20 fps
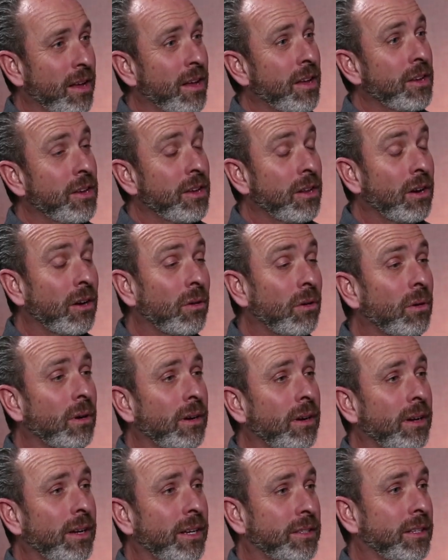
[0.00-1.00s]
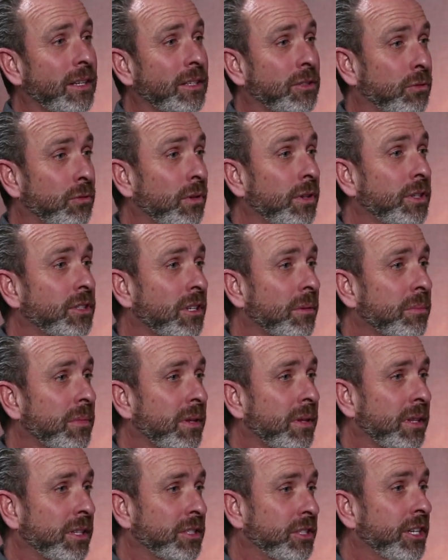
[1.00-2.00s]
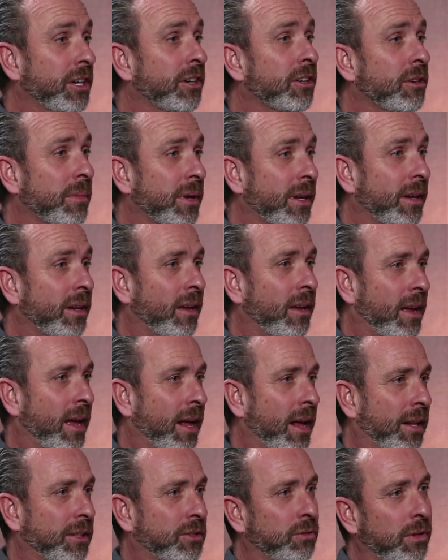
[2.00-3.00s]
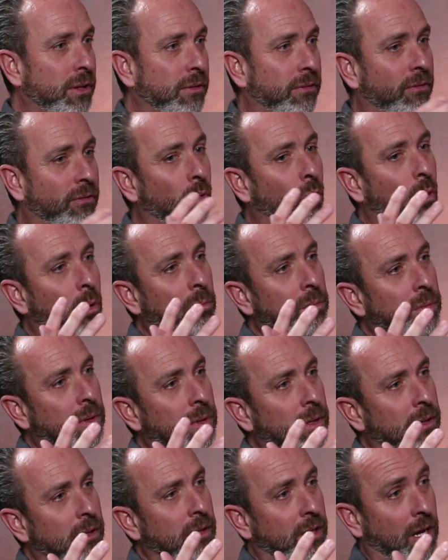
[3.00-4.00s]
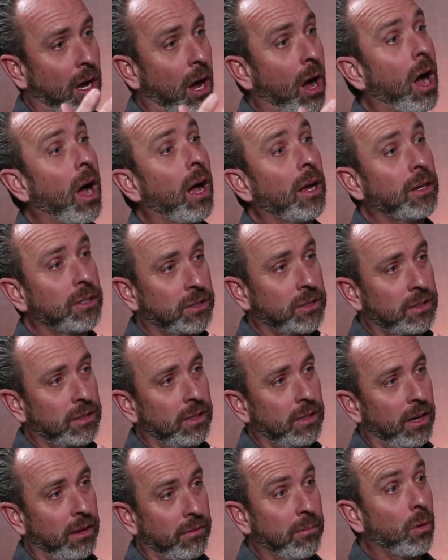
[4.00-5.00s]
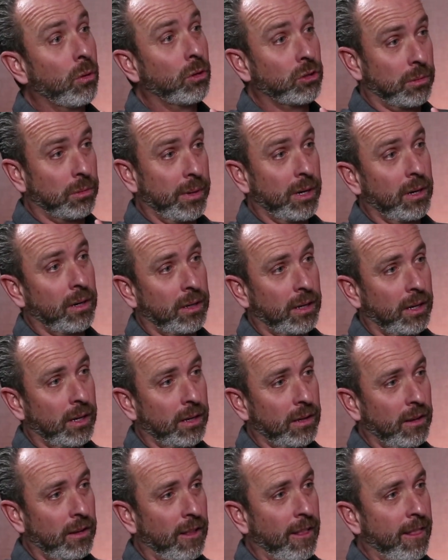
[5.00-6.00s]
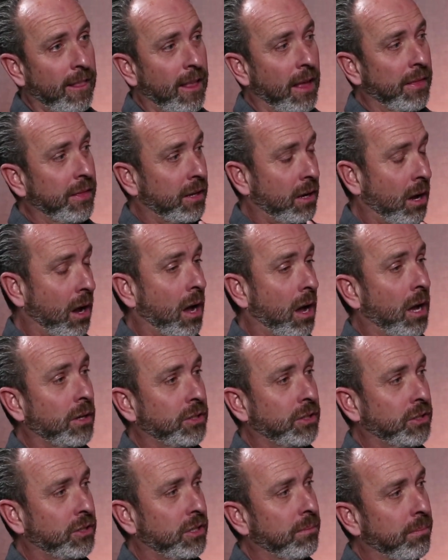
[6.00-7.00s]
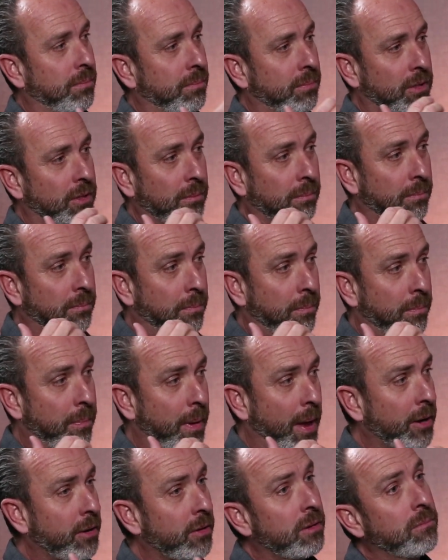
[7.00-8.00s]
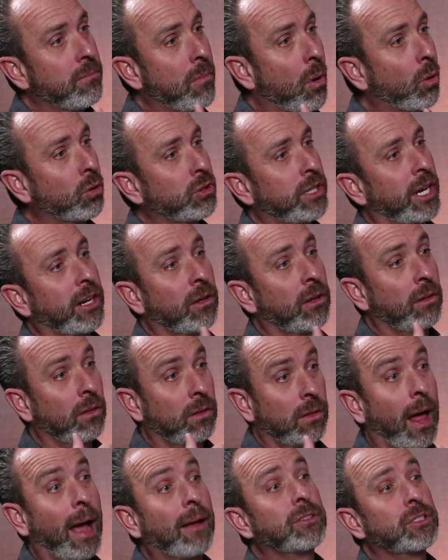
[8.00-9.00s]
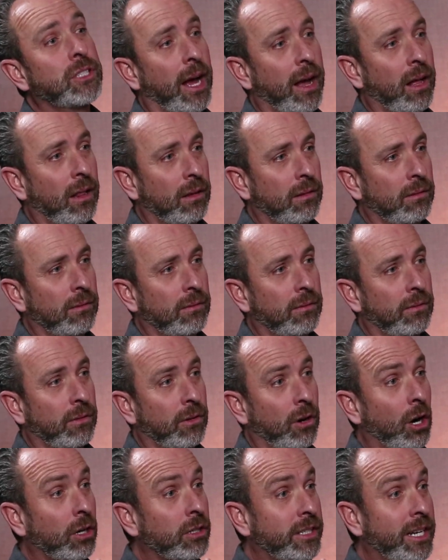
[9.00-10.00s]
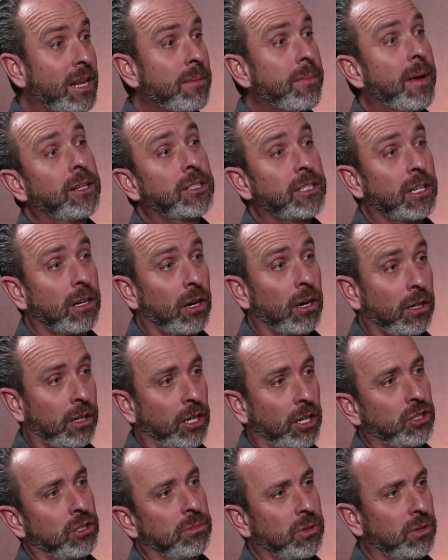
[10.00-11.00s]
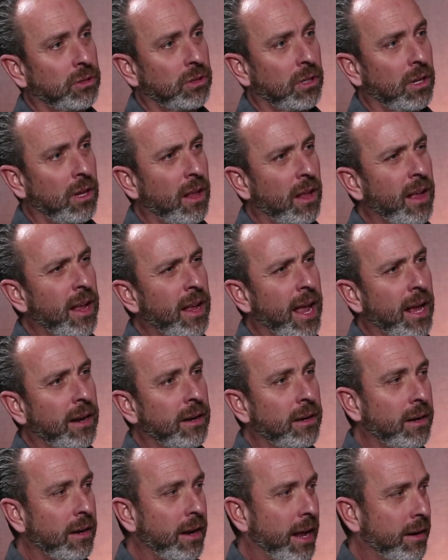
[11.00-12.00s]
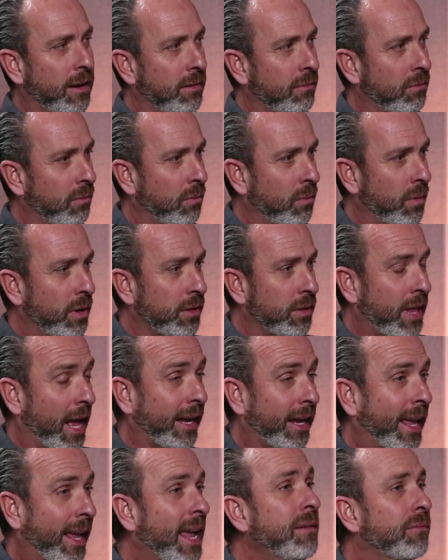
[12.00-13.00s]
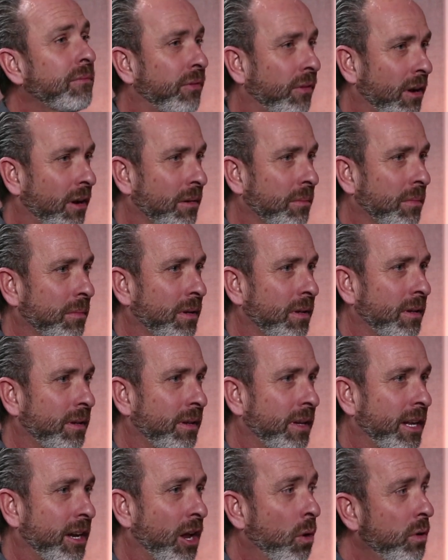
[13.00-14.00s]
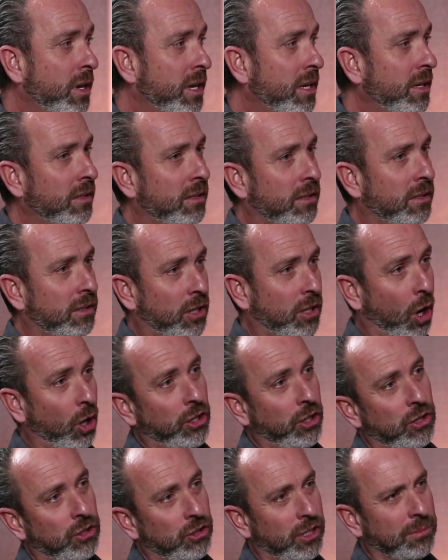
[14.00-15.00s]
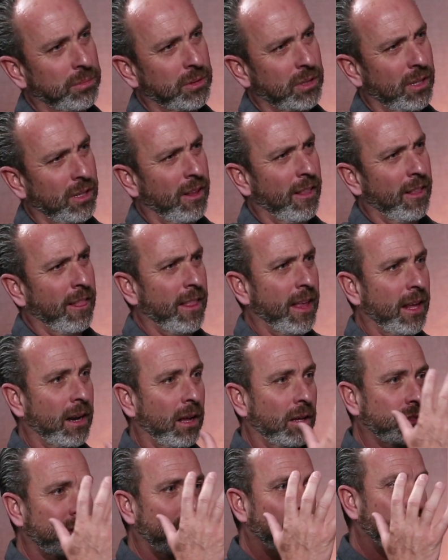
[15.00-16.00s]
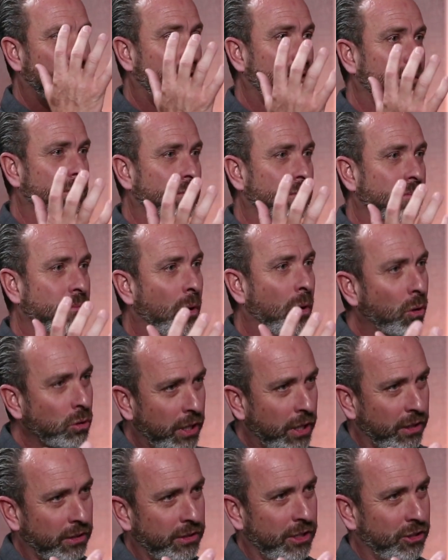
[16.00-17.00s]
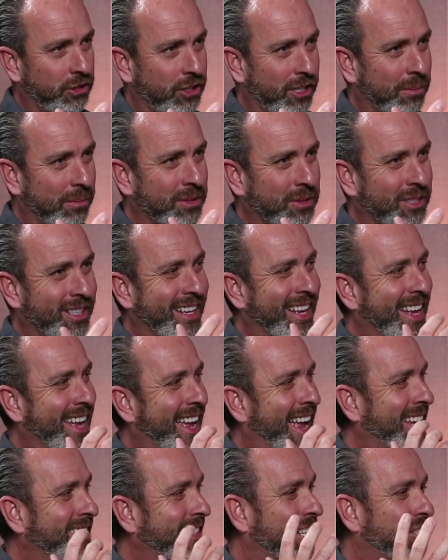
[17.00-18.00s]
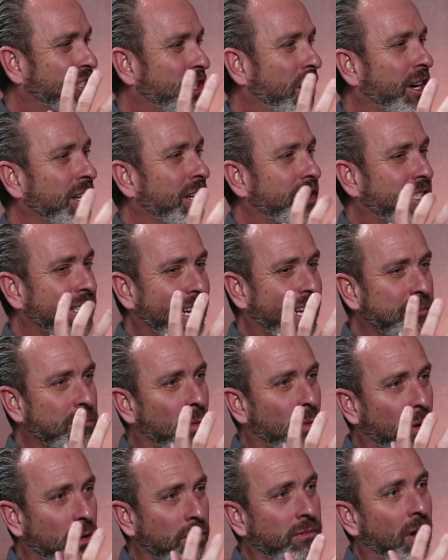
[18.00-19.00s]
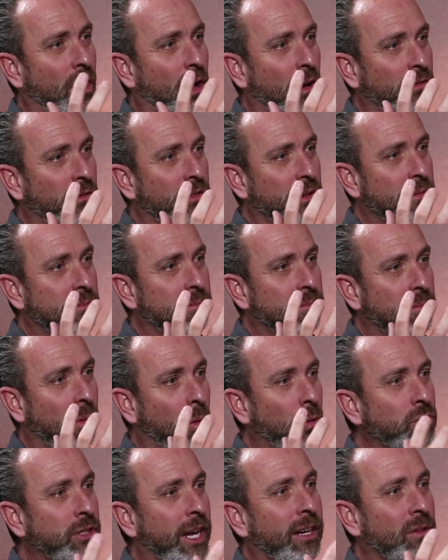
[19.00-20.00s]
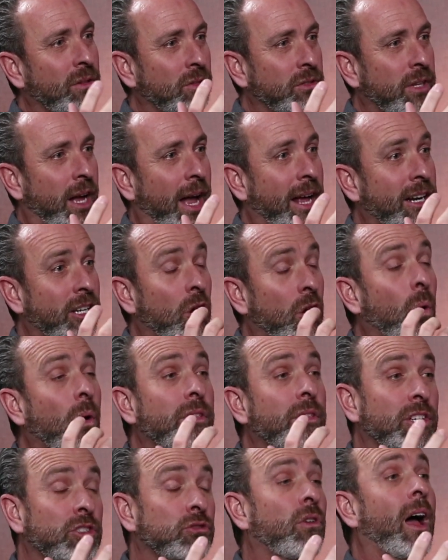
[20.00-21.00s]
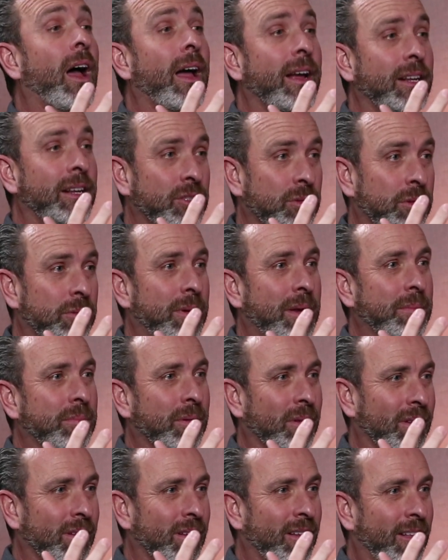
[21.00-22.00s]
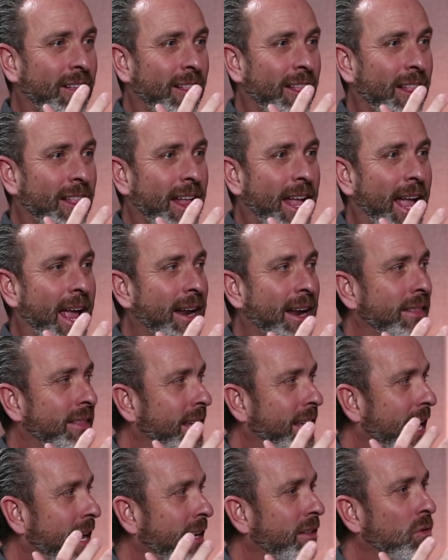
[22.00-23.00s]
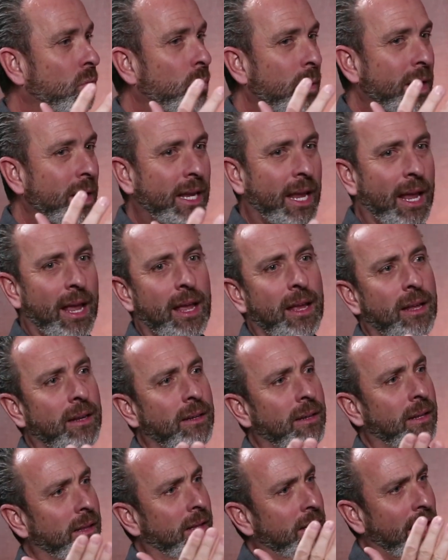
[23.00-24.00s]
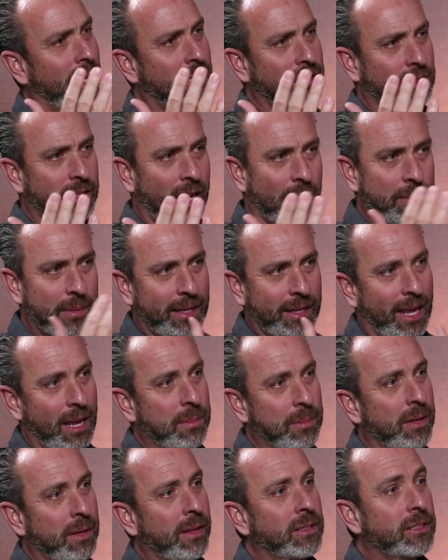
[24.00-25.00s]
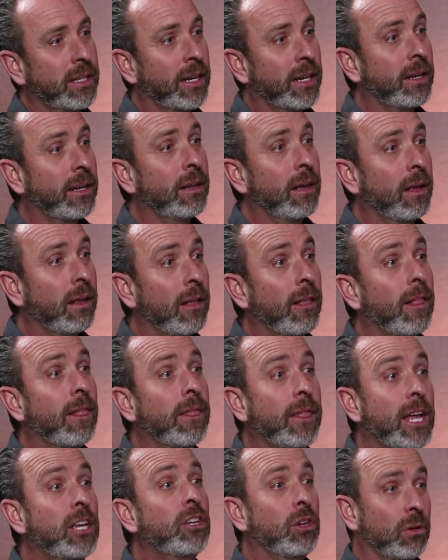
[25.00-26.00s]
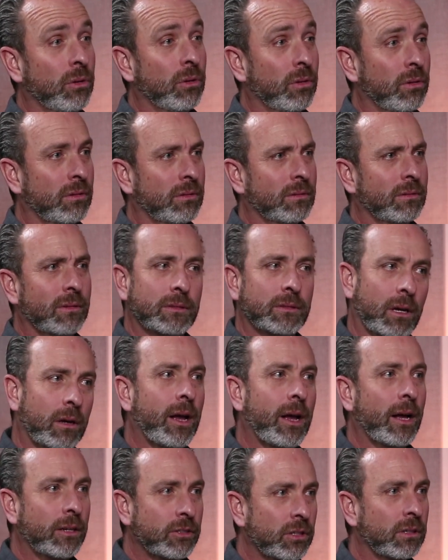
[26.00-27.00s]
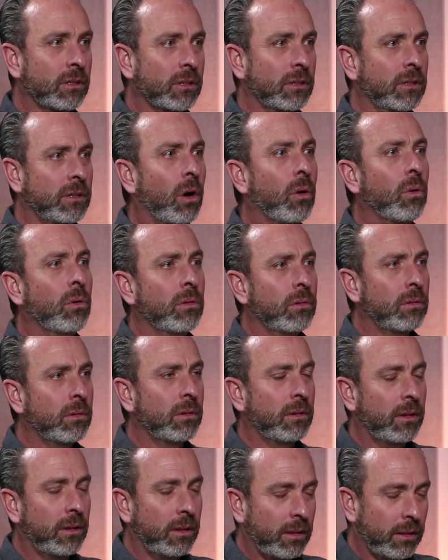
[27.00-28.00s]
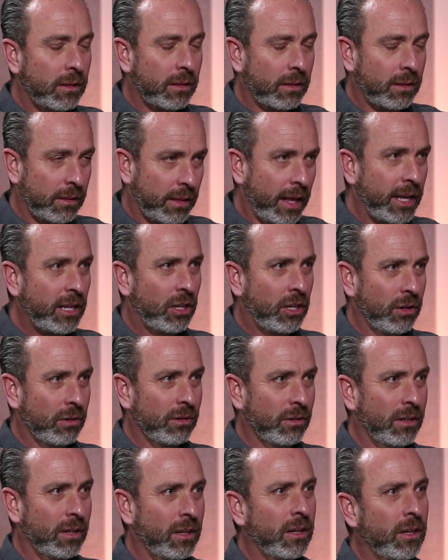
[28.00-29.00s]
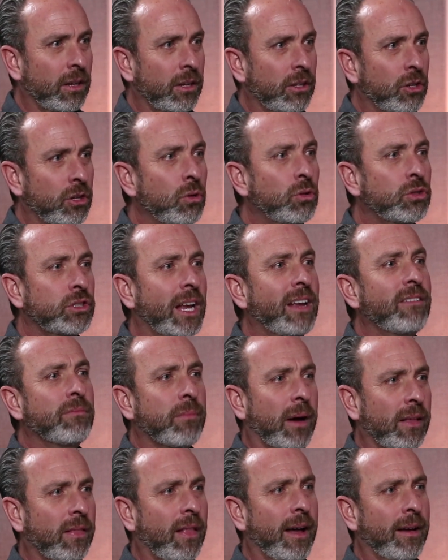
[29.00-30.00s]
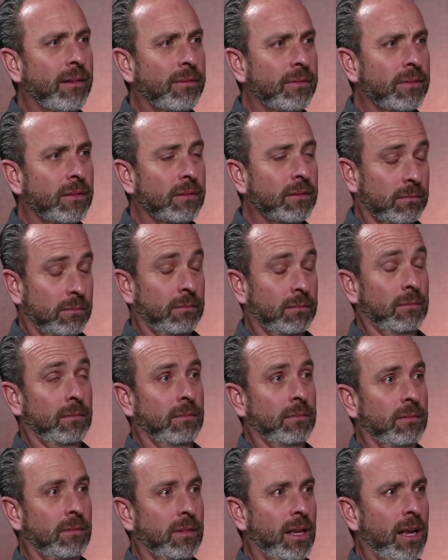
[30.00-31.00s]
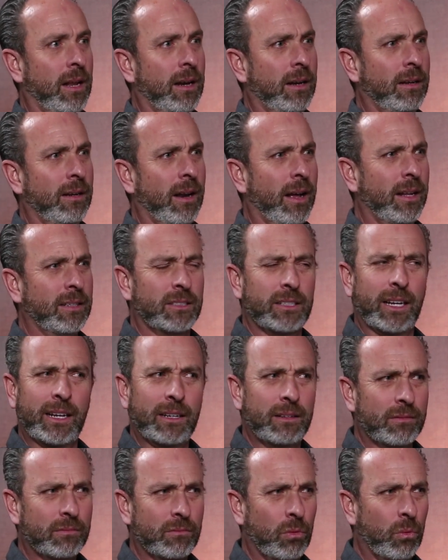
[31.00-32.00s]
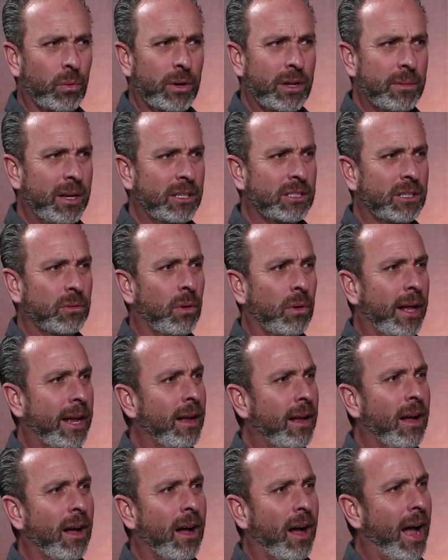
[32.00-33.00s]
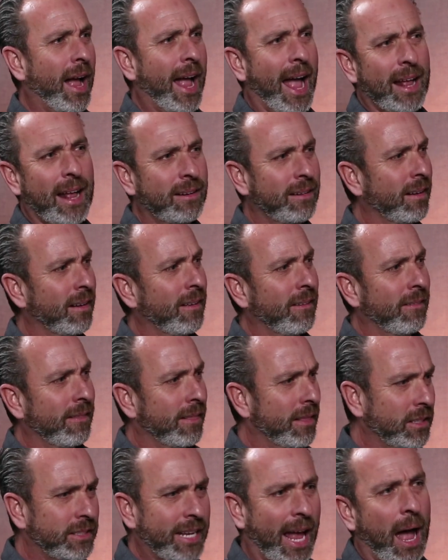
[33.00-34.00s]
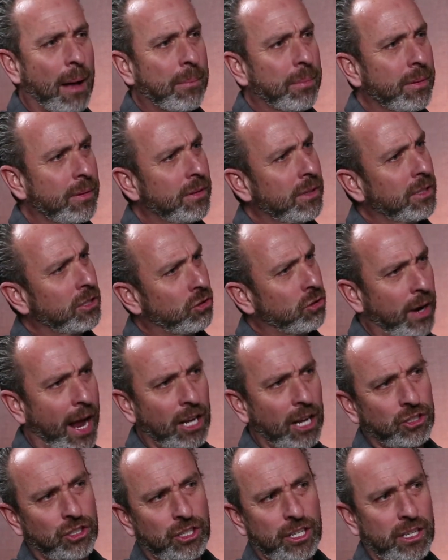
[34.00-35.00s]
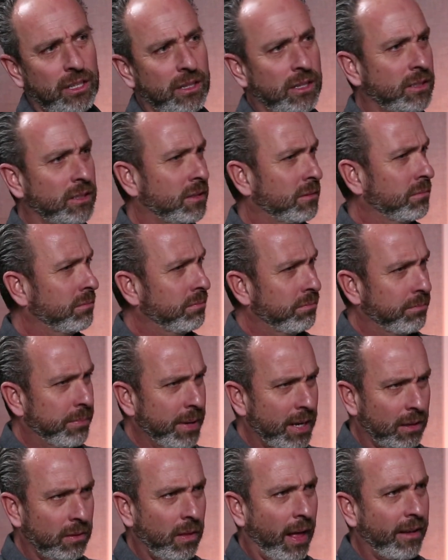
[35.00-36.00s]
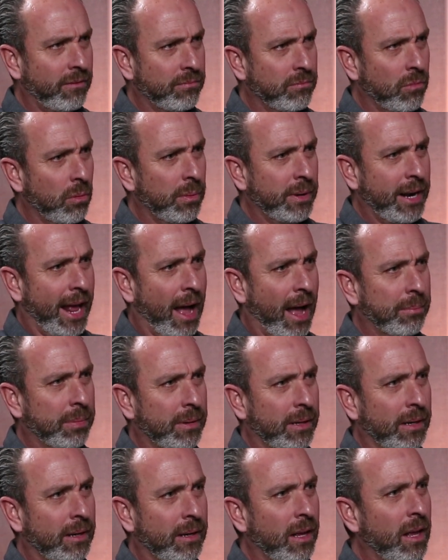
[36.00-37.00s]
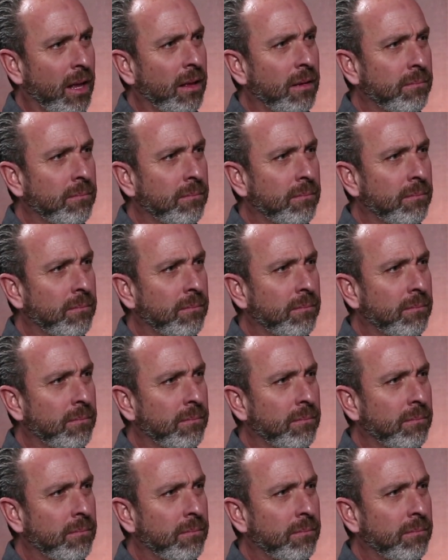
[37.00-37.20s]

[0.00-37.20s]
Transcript: you know, it, it's really something that's dear to me, and it's really formed the cause of Motos America, and the cause is to to better the motorcycle lifestyle for our mm-hmm. teammates and our customers, and and where that came from in owning car dealerships and also owning motorcycle dealerships. As I started to get more involved in motorcycles, I'd go on these rides with people, mm-hmm. and at the end of the weekend and the next time they came in, they'd say, "Thank you." oh yeah, sure. No, thank you you saved my life. Mm. And I'd say, well, what do you mean? Say, well, I, I had this happen, this tragedy, this big life moment happen. And right.